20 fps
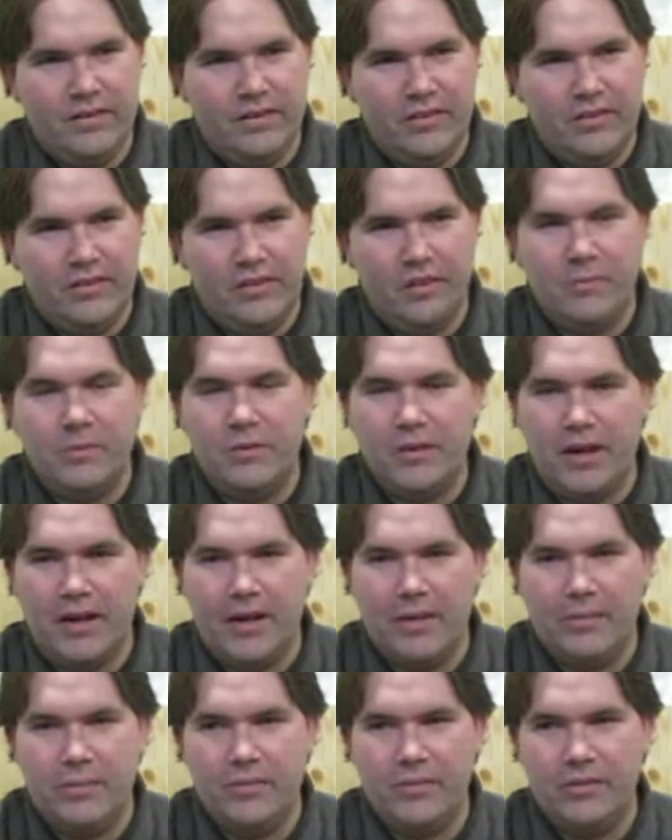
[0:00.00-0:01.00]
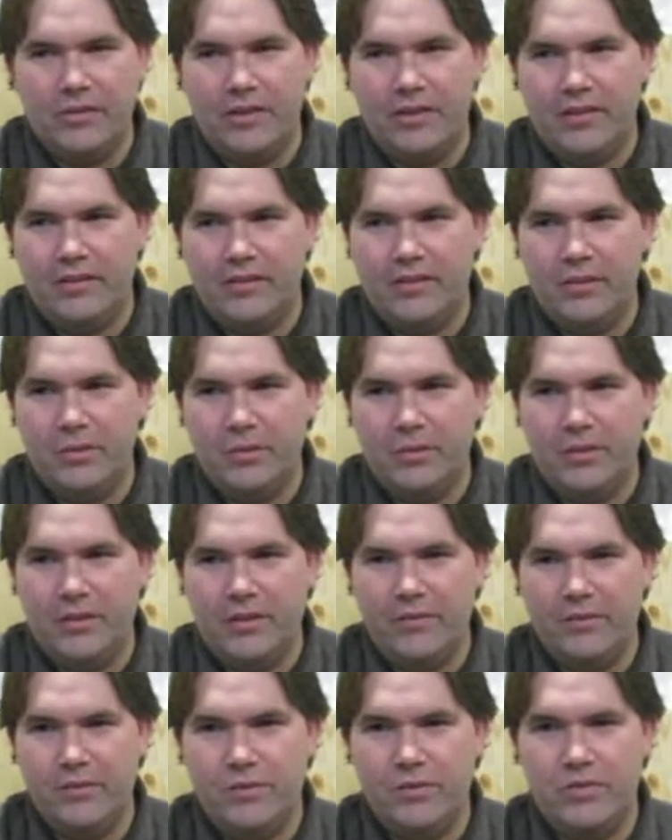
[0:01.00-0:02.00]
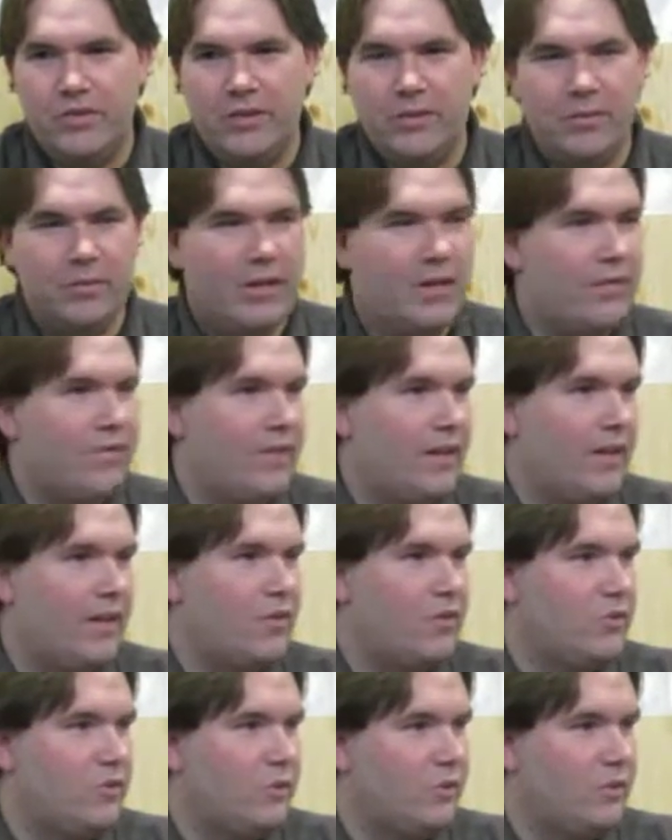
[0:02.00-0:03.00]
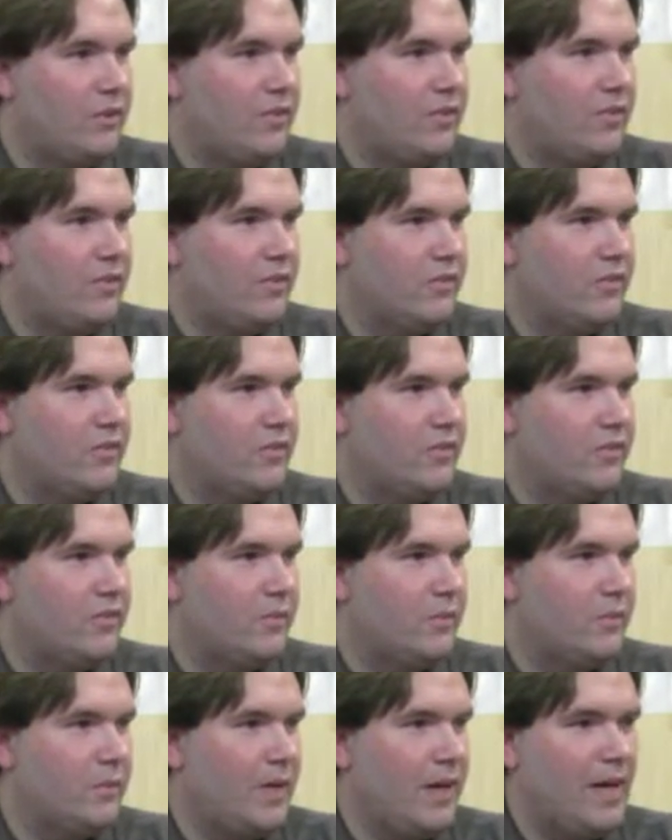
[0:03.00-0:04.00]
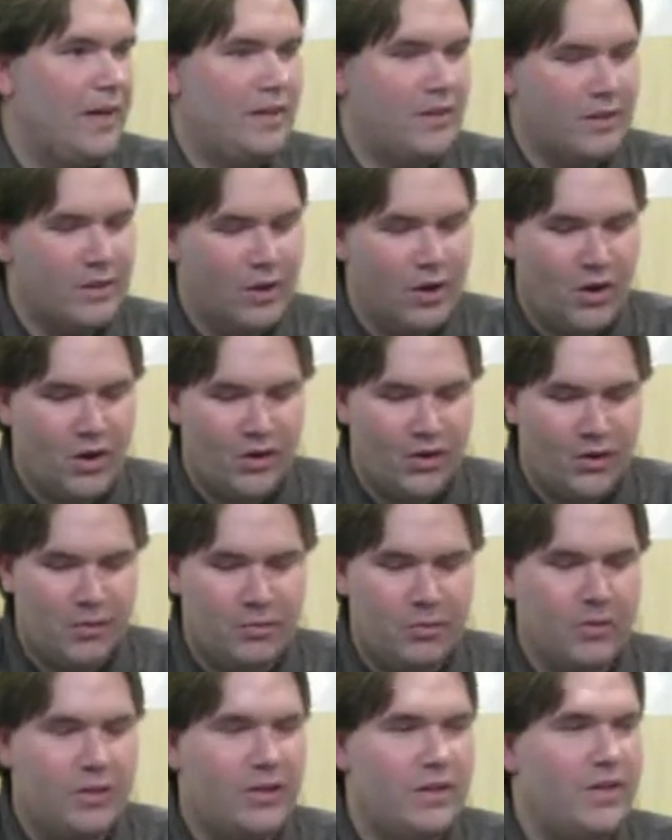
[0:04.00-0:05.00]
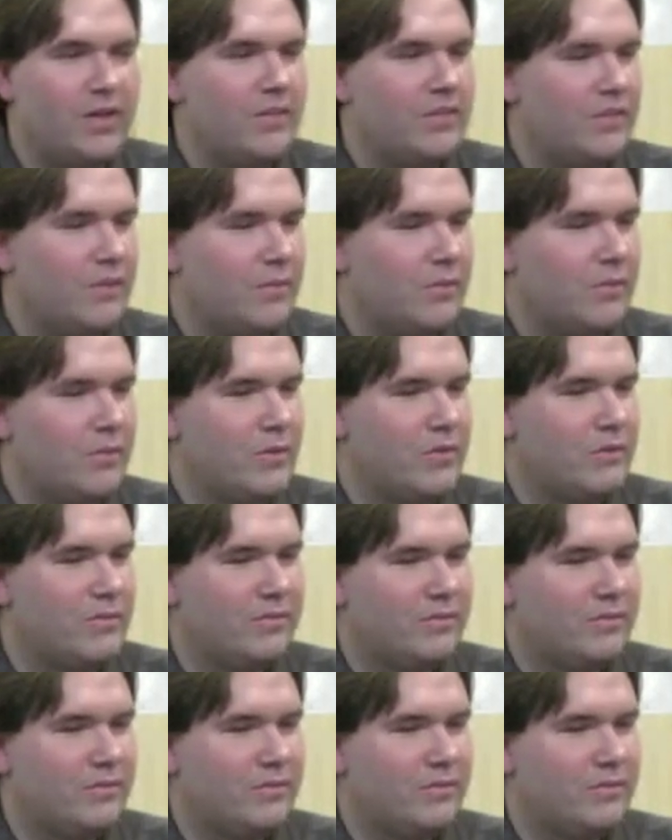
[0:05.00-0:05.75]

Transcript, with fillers: sometimes I see believers seem to have the attitude that he's just some guy you call up when you need something.